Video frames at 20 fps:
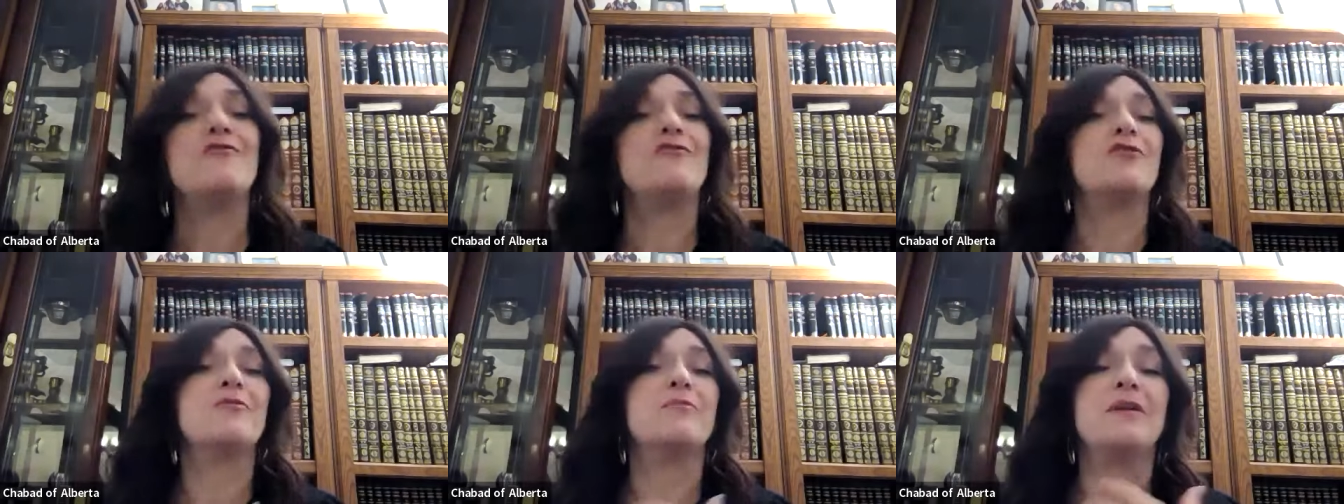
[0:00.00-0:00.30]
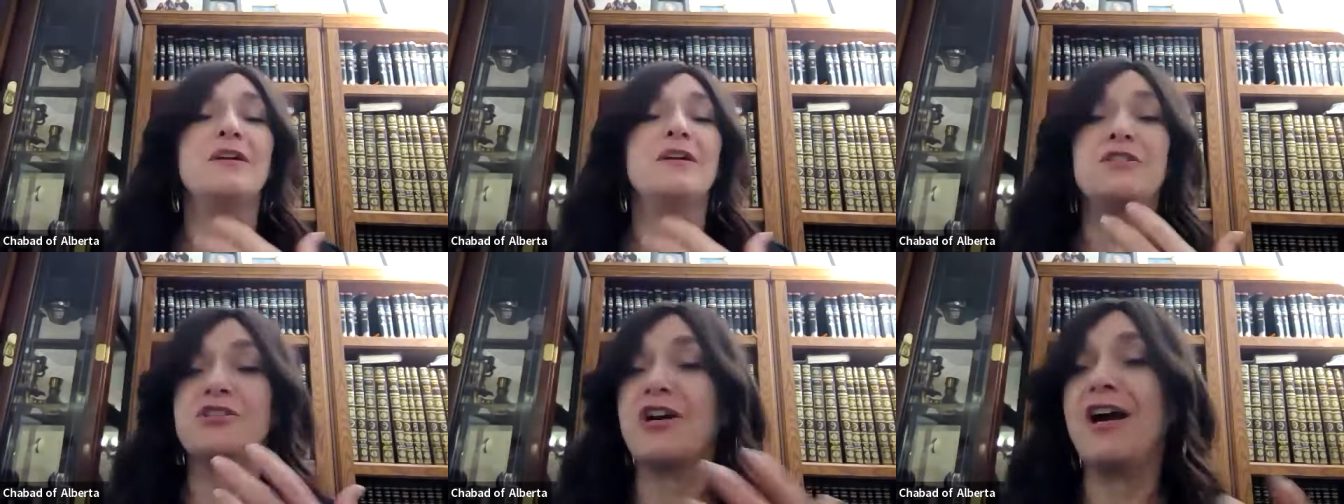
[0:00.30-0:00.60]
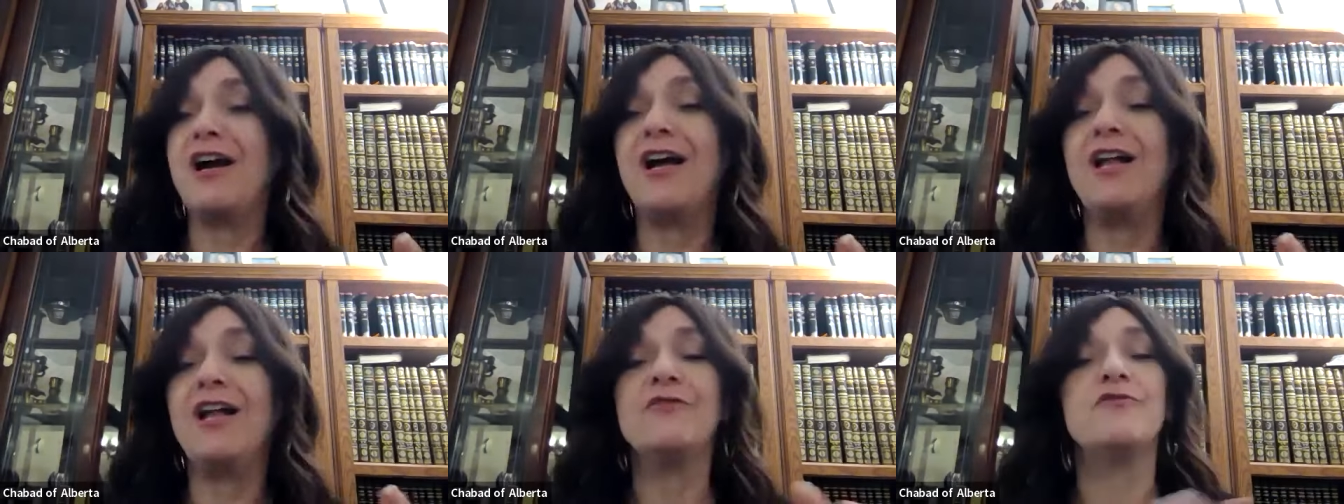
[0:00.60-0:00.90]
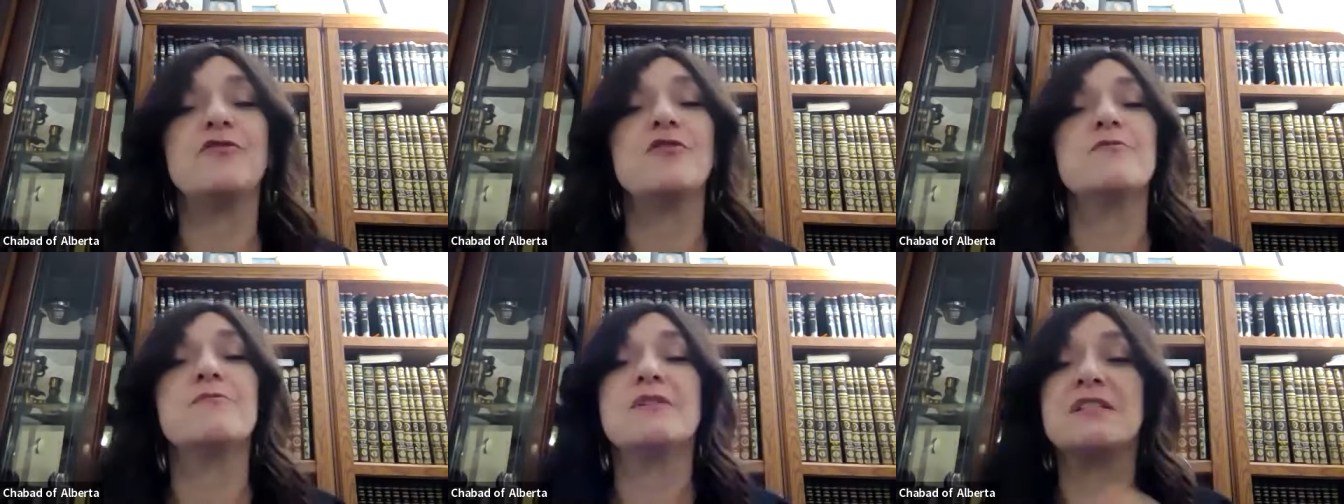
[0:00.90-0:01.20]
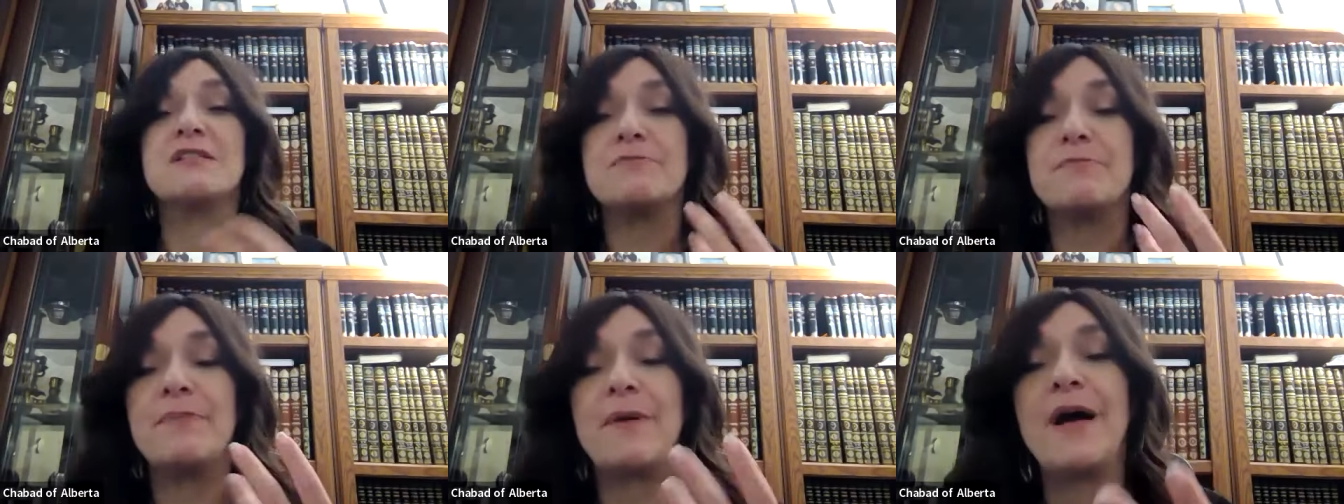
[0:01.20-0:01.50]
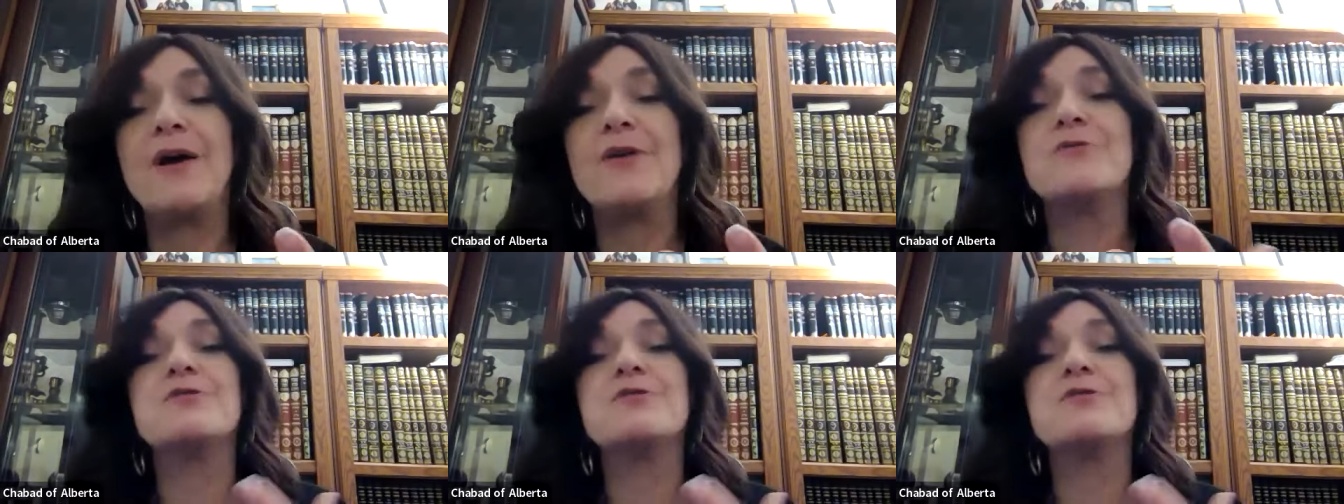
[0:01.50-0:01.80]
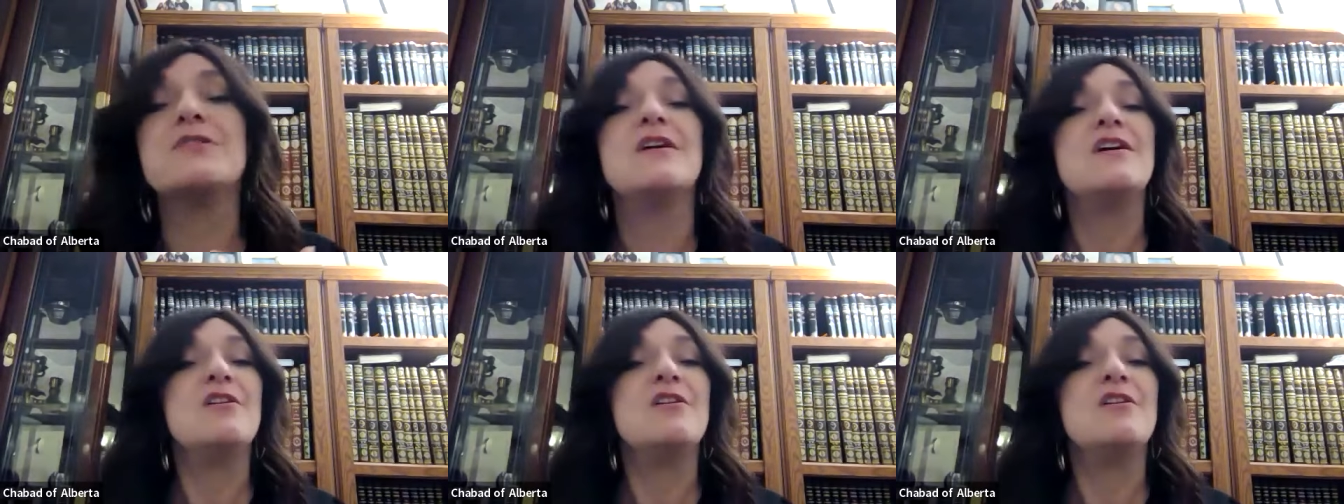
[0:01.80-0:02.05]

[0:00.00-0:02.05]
for my child, for my spouse.